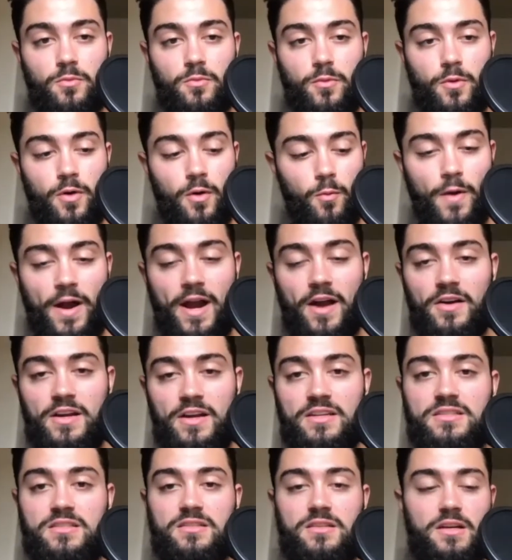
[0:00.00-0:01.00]

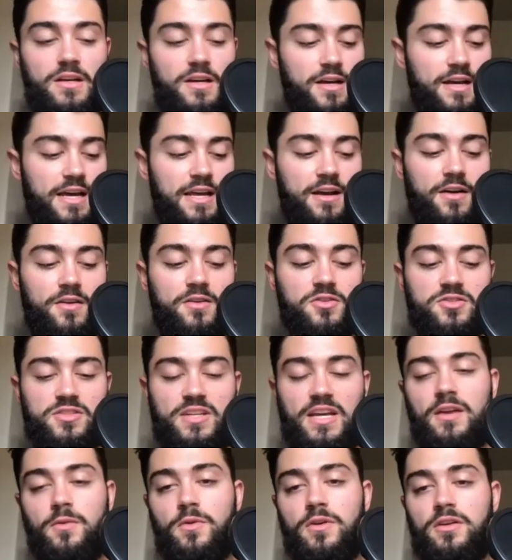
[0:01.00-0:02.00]
awareness and
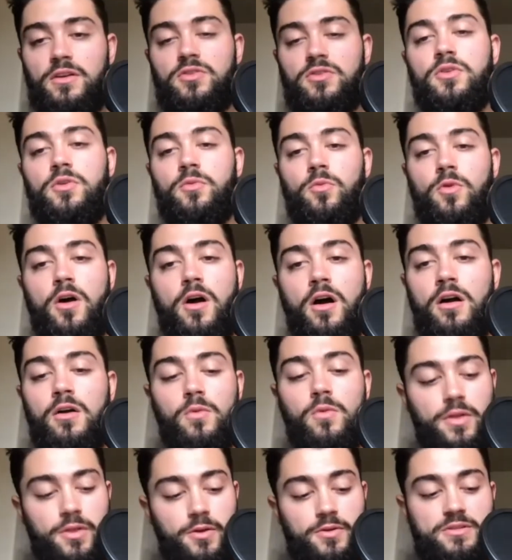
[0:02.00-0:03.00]
understanding what you're doing wrong,
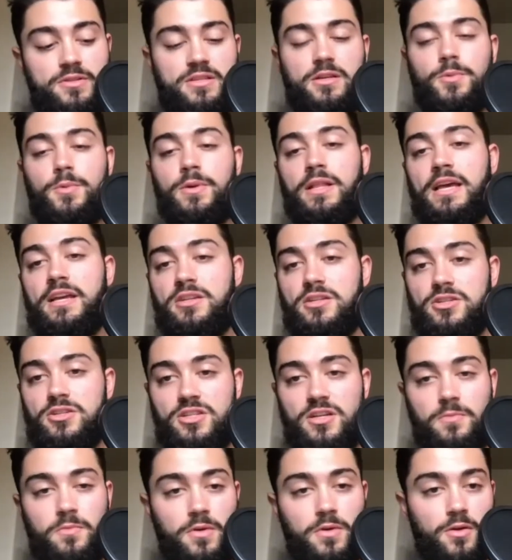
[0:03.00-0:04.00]
whether it's in a
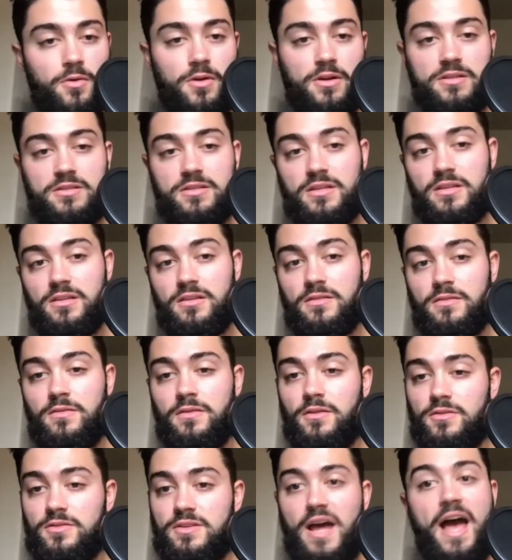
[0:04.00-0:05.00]
relationship, whether it's in
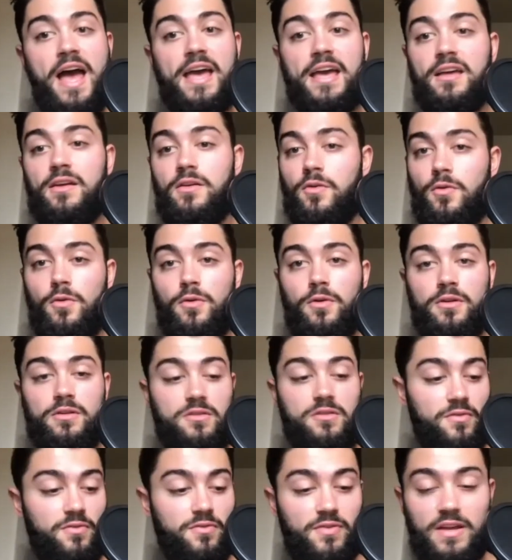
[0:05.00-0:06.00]
your diet or in
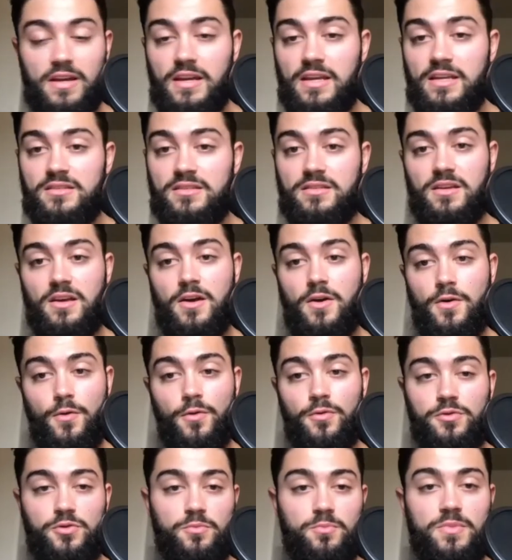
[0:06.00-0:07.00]
your fitness
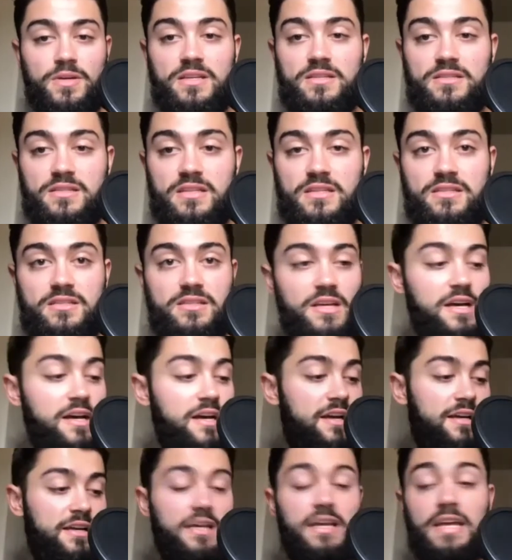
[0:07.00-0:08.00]
or in your business.
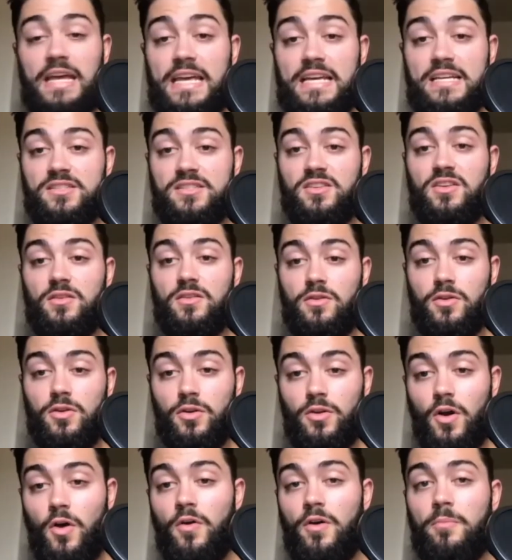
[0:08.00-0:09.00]
It is
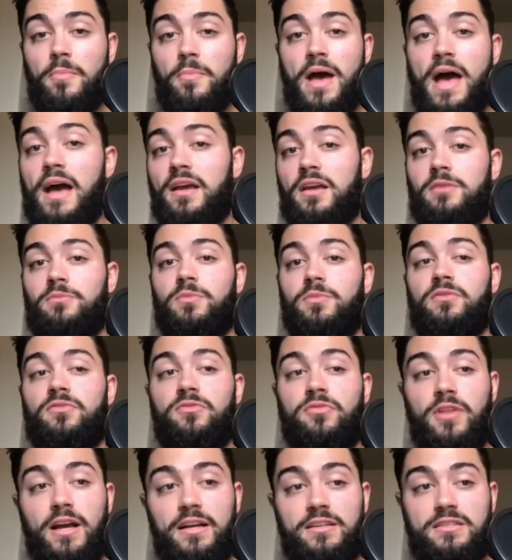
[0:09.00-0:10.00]
going back and
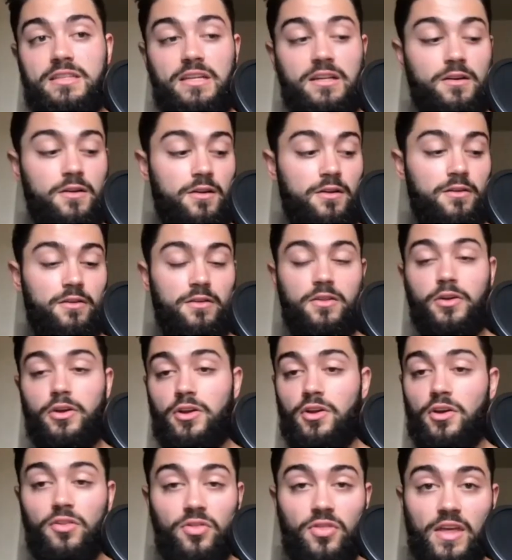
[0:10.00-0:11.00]
reflecting on the
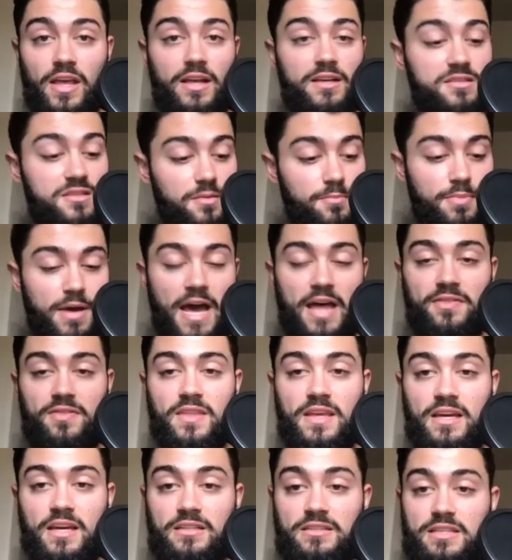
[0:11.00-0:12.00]
good things, the bad
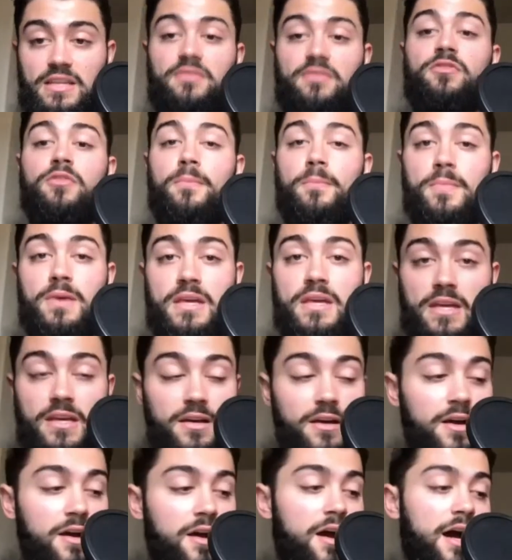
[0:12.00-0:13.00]
things. And for
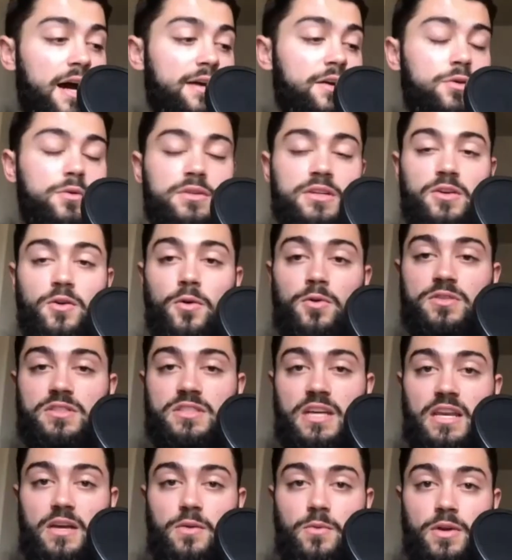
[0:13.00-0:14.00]
me, I know with goal
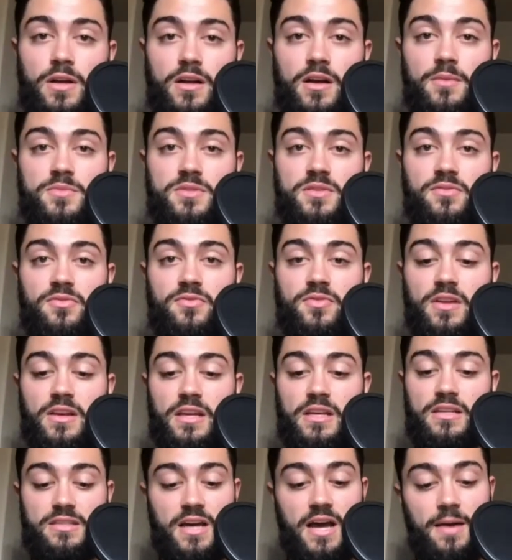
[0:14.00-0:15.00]
setting, when it comes to
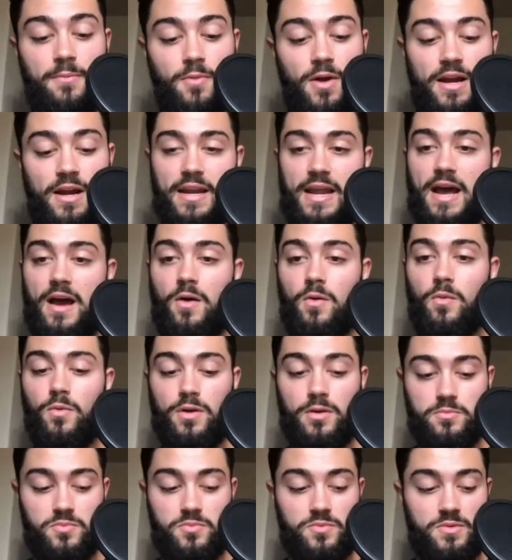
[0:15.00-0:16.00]
fitness, I'm right now when
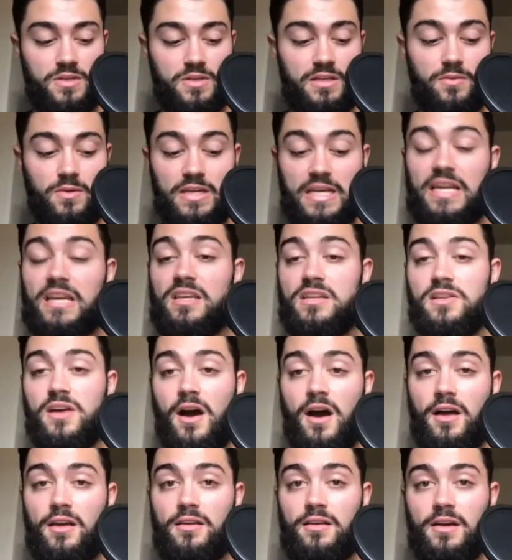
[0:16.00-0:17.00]
I'm getting
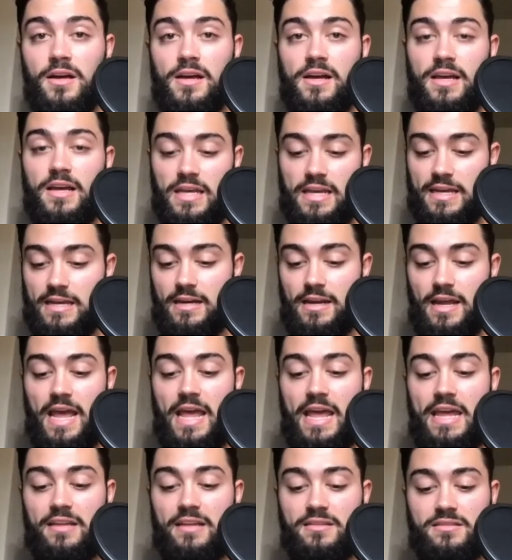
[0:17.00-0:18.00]
done in an
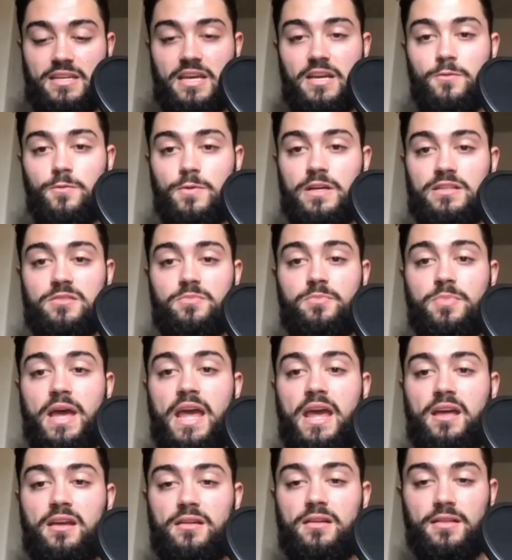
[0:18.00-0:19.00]
8 to 10 week
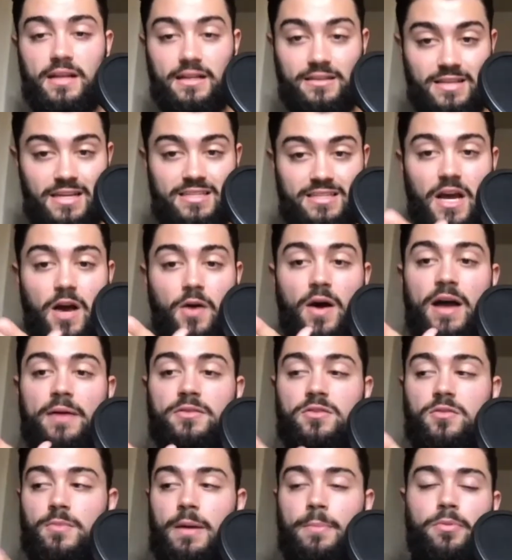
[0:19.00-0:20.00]
span. Like, that's how I
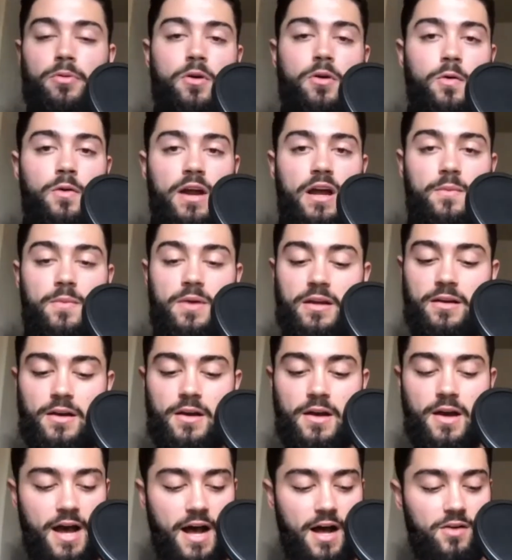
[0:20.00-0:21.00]
do my programming.
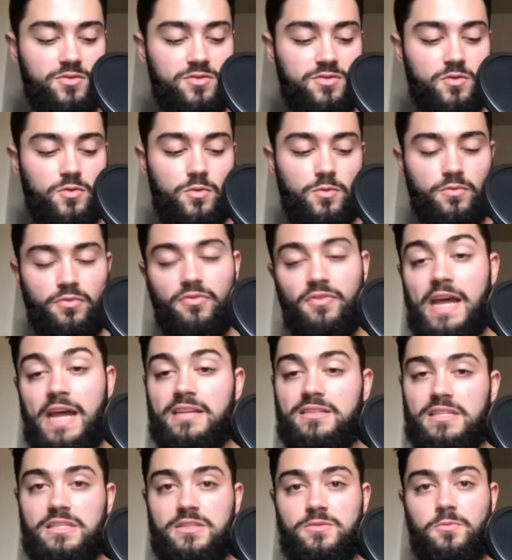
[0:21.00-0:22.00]
I'll do
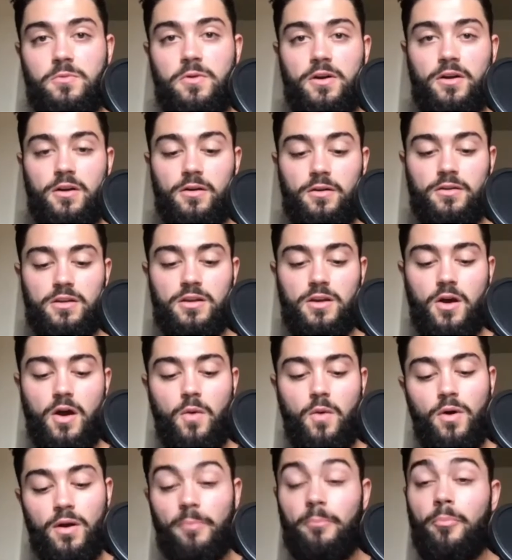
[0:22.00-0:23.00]
phases where, you know, I
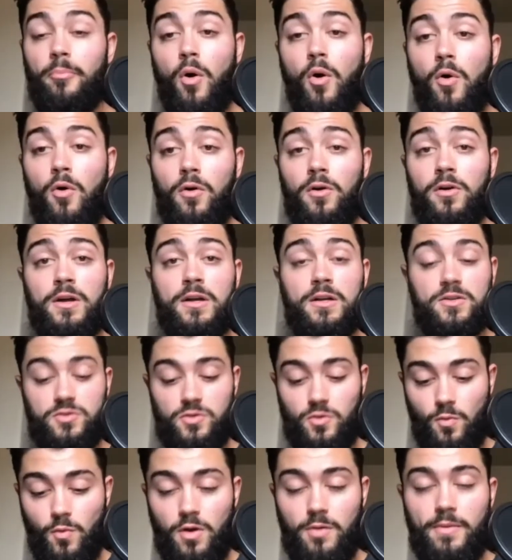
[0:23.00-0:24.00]
want to bulk.
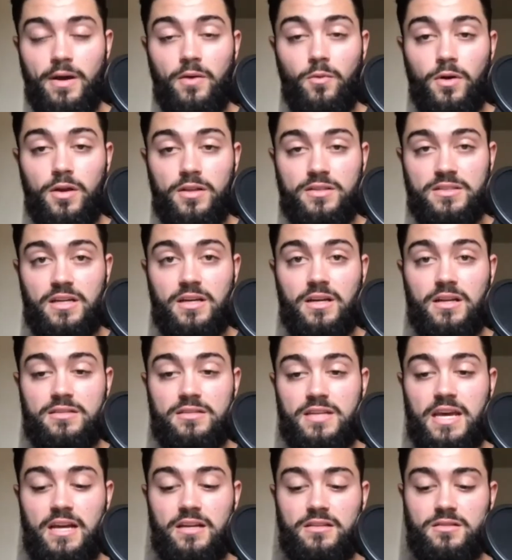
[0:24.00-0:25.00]
So what is it going to
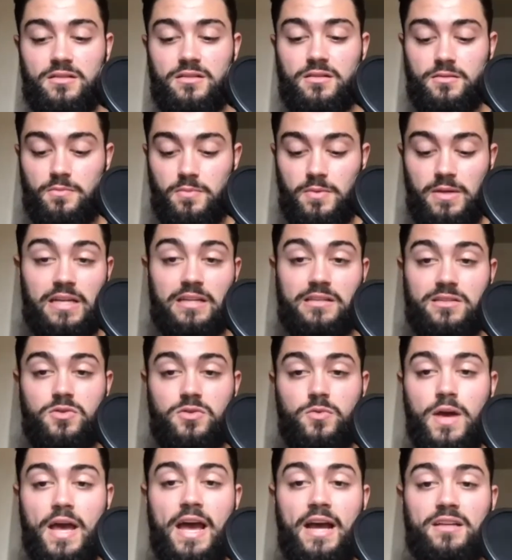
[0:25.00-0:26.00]
take to get
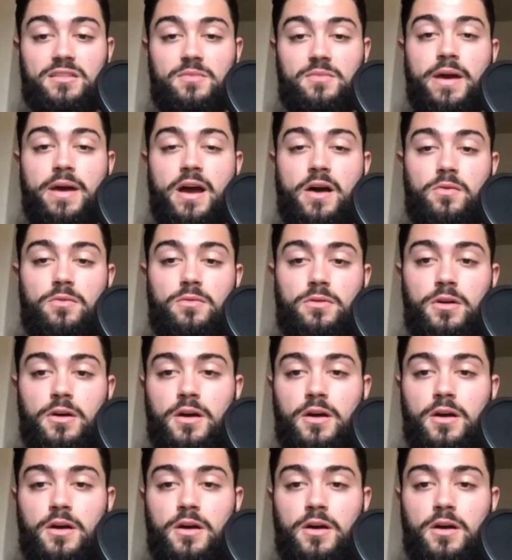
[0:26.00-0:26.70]
to X amount?